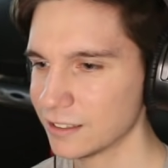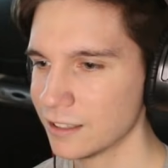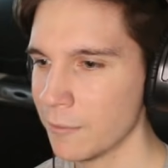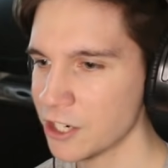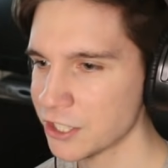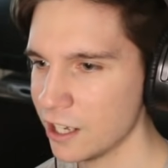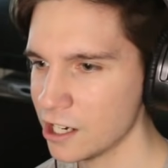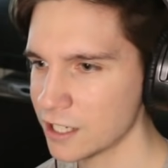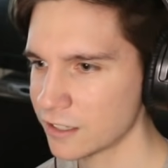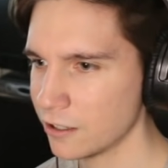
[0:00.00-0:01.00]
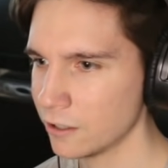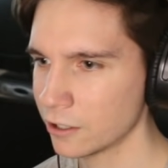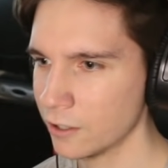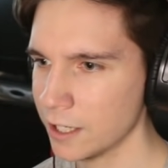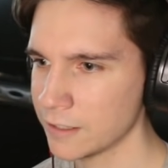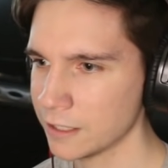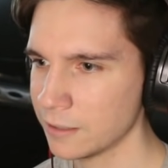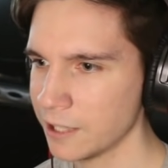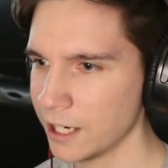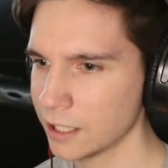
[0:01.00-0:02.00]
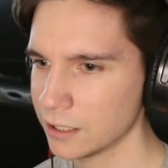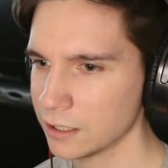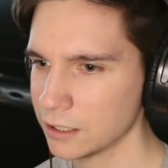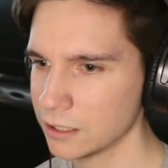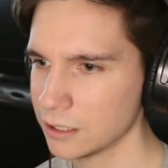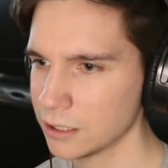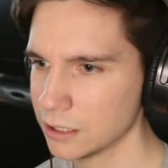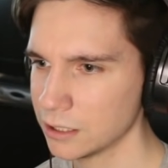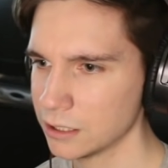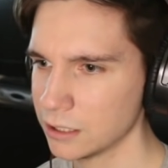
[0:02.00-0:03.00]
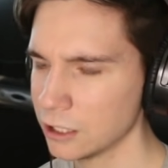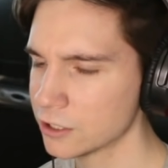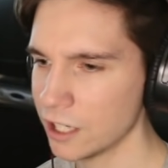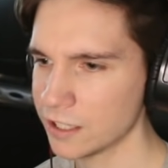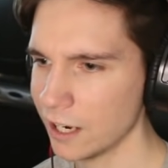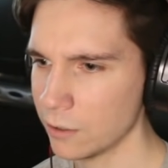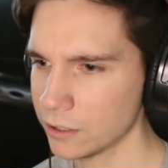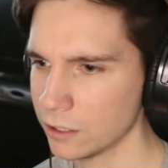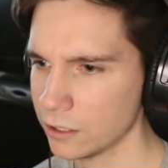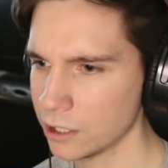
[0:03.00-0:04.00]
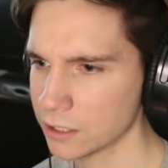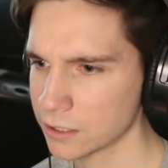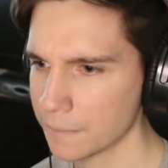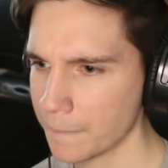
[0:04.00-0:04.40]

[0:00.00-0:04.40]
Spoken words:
The martial artist going crazy in the back. Or sorry, Taekwondo artist.